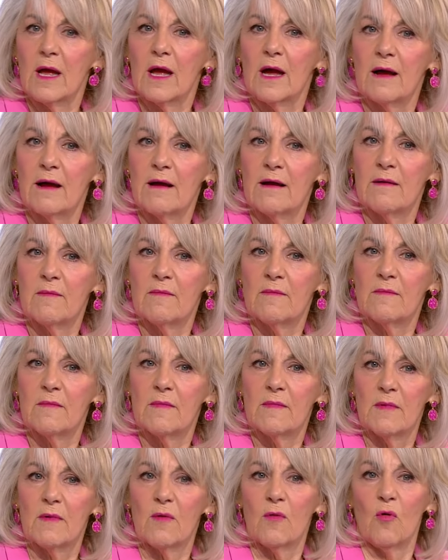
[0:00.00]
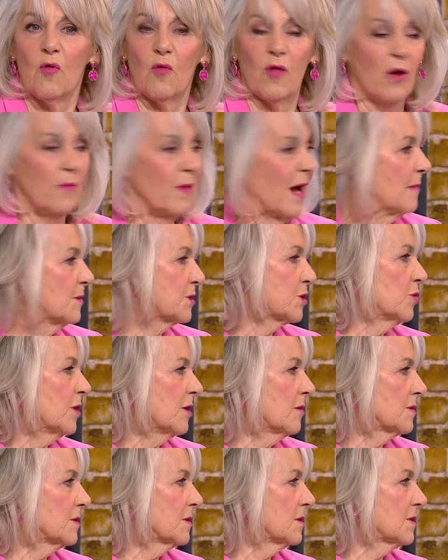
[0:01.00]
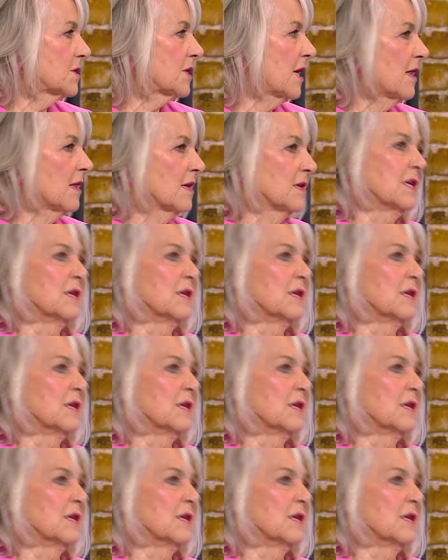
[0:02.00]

um, although I'm sure he'll say that